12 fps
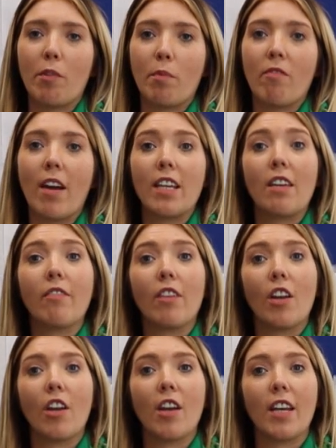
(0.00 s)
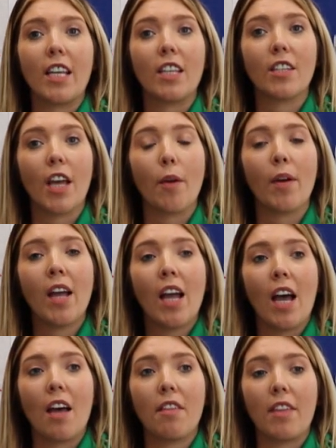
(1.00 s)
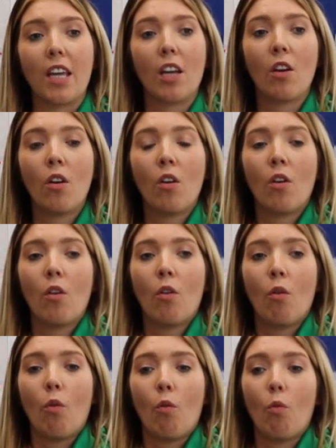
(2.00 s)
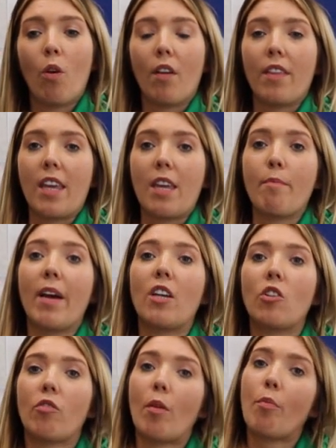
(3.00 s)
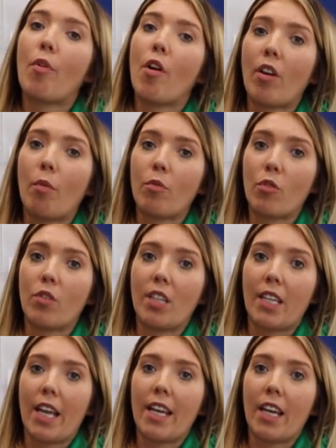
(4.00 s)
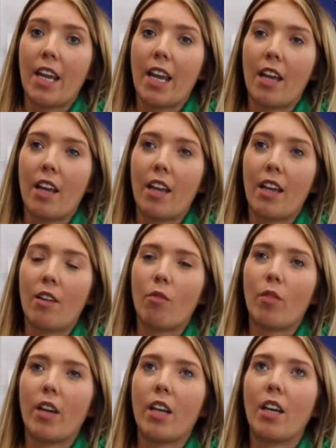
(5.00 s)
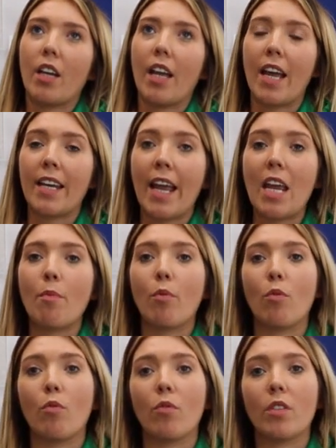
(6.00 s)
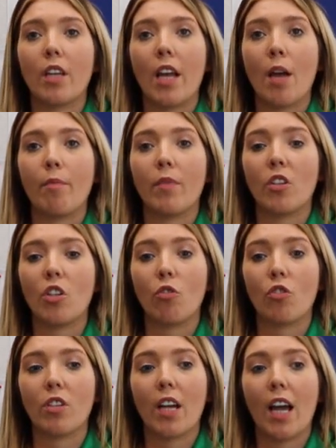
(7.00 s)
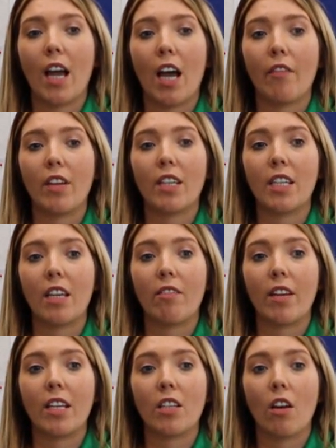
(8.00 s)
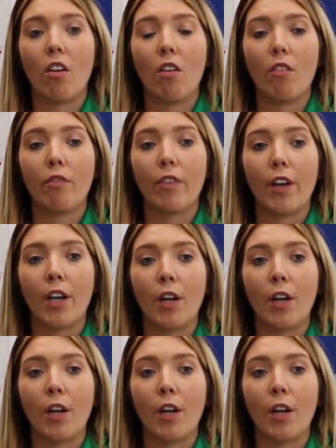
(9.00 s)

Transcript: have to be ready for learning, so I think what the mentoring programme does is it enables the children to have a series of